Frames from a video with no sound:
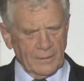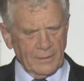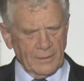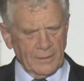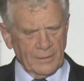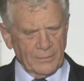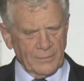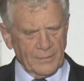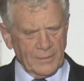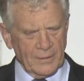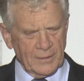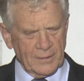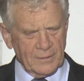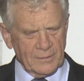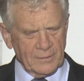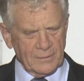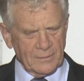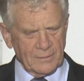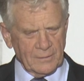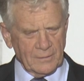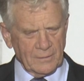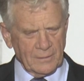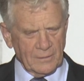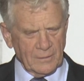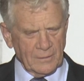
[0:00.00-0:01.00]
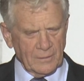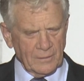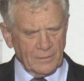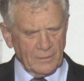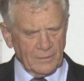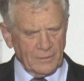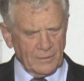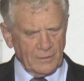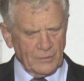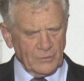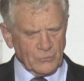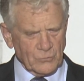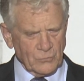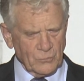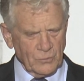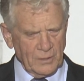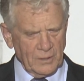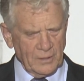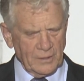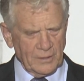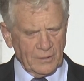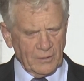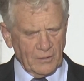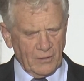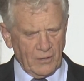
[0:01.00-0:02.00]
And then he's
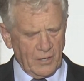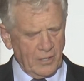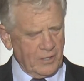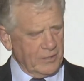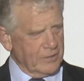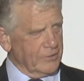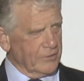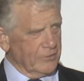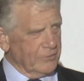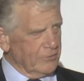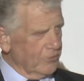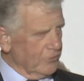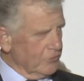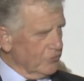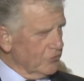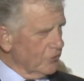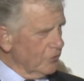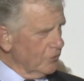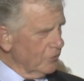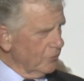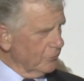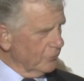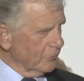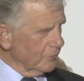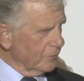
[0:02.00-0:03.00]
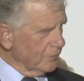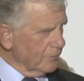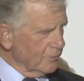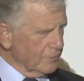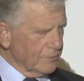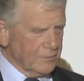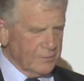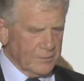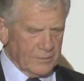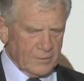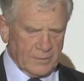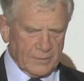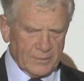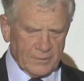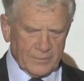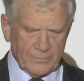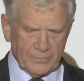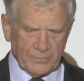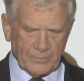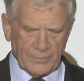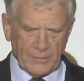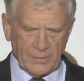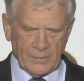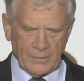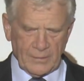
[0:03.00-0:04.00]
really hard on our children
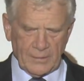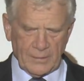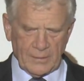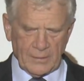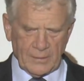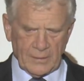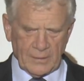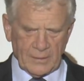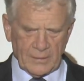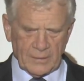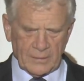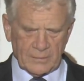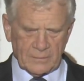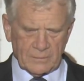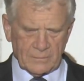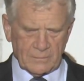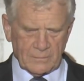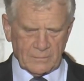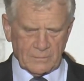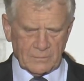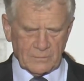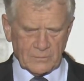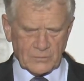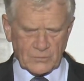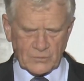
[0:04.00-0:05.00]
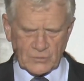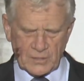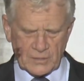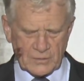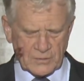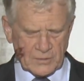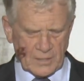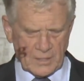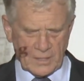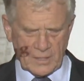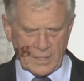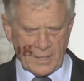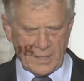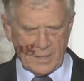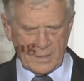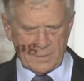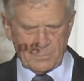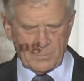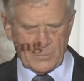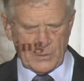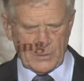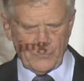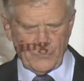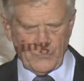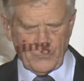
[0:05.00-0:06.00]
um, and says they
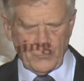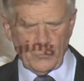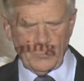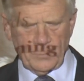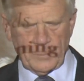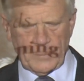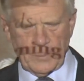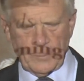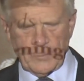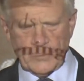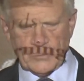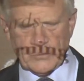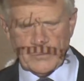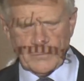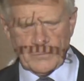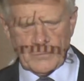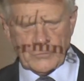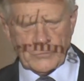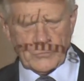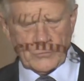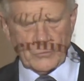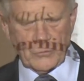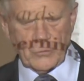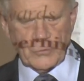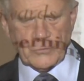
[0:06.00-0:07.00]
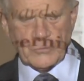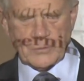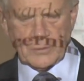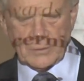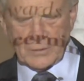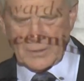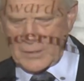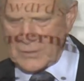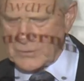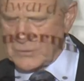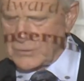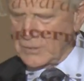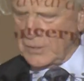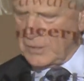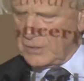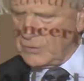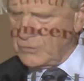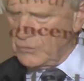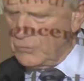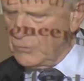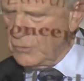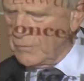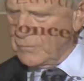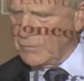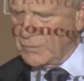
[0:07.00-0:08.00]
can't be full members of the church unless they
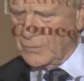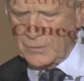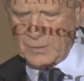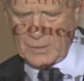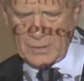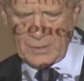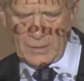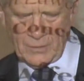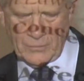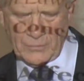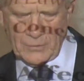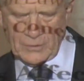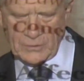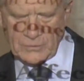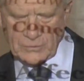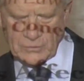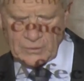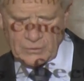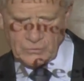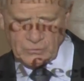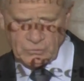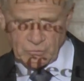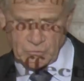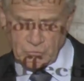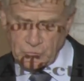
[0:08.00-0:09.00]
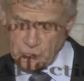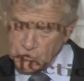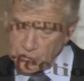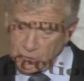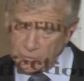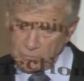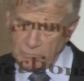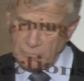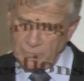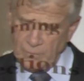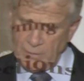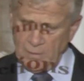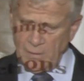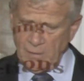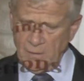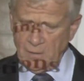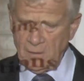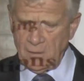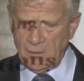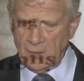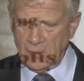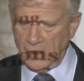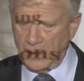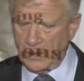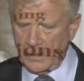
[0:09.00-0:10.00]
do everything he thinks they should. So
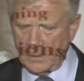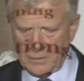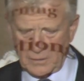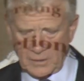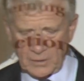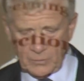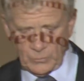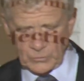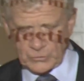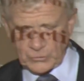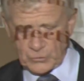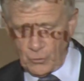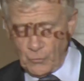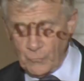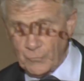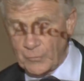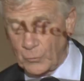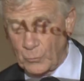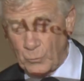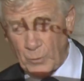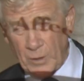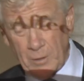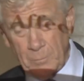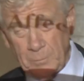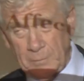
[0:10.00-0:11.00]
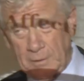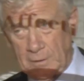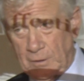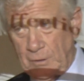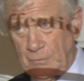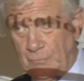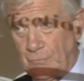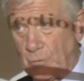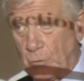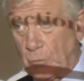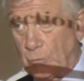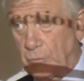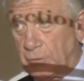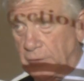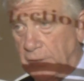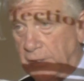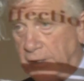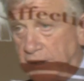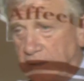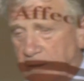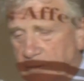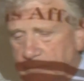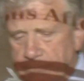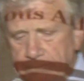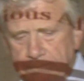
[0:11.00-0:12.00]
uh, he was overwhelmingly voted
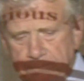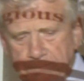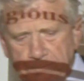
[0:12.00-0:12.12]
out.